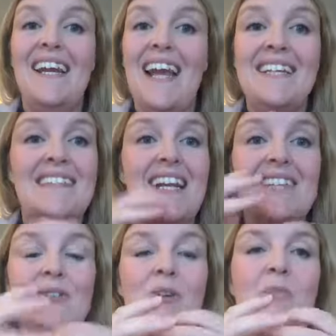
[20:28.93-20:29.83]

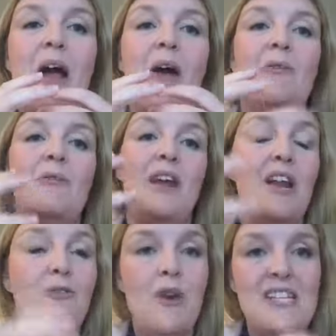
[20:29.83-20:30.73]
It's all about
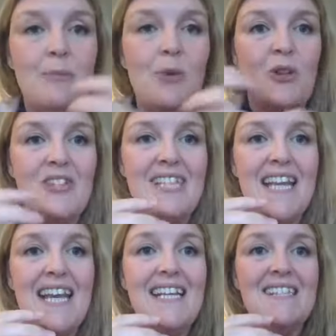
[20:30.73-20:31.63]
kind of
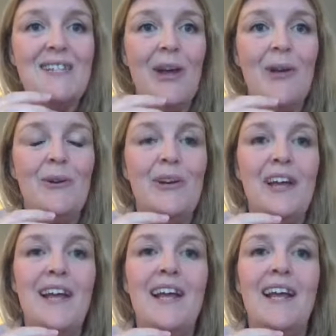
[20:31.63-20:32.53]
reciprocity. So
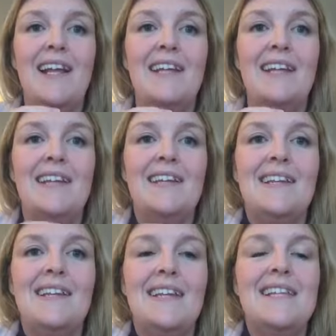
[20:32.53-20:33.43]

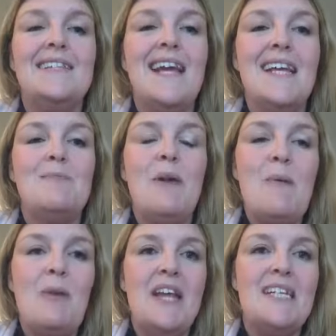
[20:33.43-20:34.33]
these days
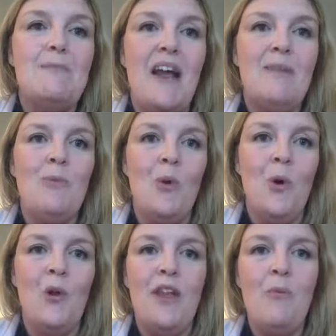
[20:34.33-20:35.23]
people expect
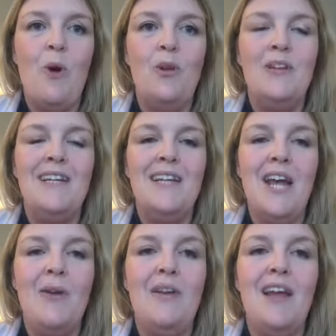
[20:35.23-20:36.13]
more. They want, you
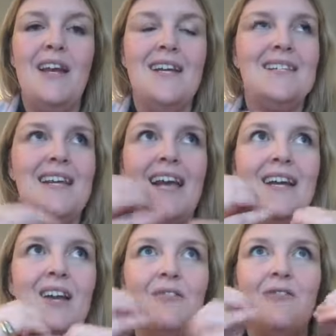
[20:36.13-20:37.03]
know, like I say,
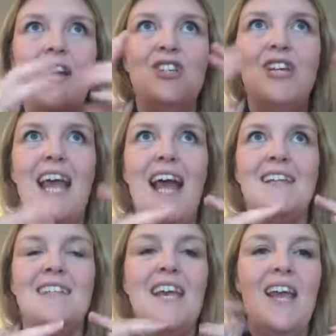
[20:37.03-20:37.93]
kind of flashy ads.